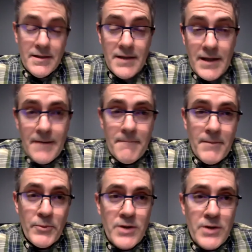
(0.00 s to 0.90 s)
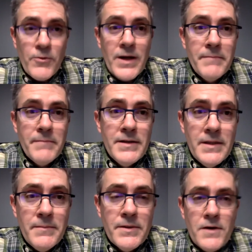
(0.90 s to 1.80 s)
um, we don't recommend
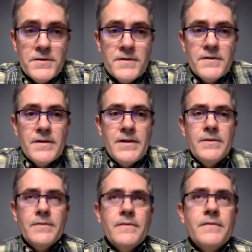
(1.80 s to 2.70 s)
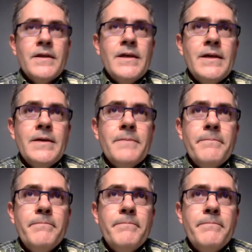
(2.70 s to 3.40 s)
it because of the the